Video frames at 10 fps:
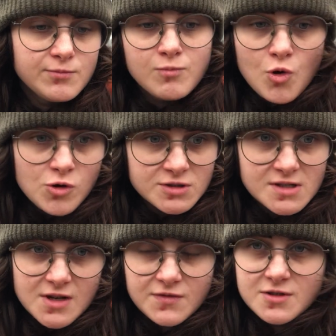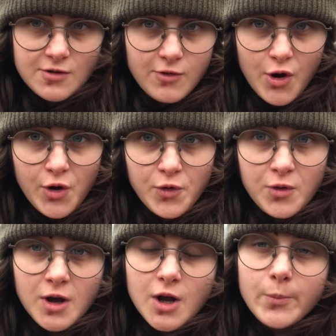more stuff to grow,
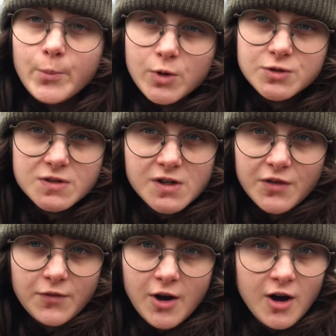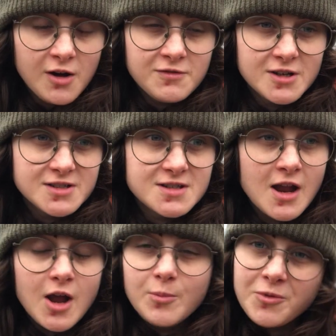more stuff to harvest,
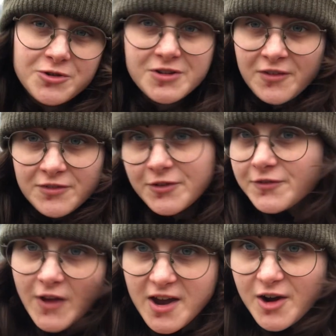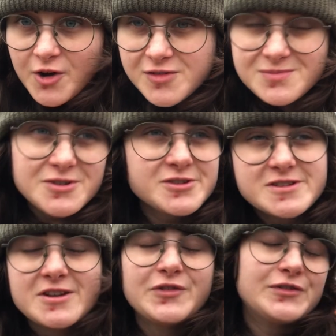more stuff to film, more
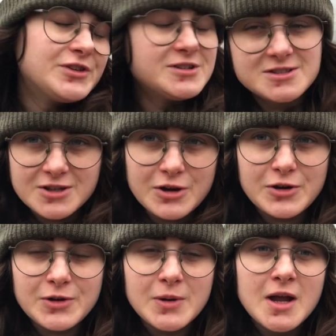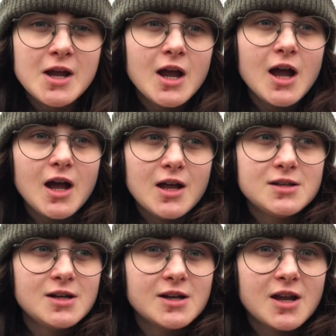stuff to do,
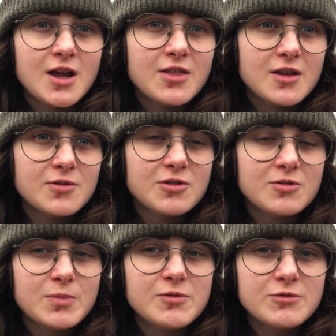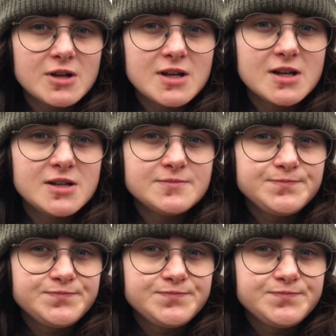and like I think just be really